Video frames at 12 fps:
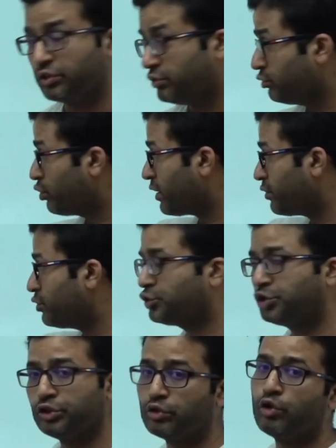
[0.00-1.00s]
You can use
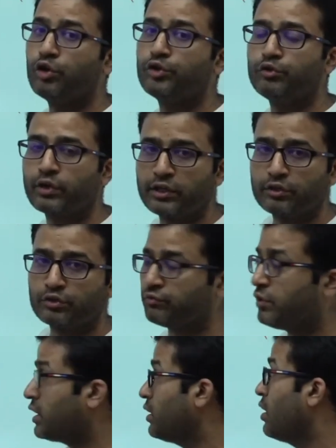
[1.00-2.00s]
0, you can use
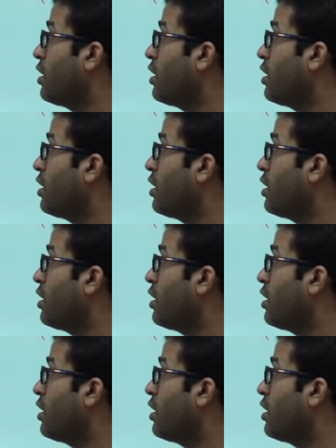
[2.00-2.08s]
1,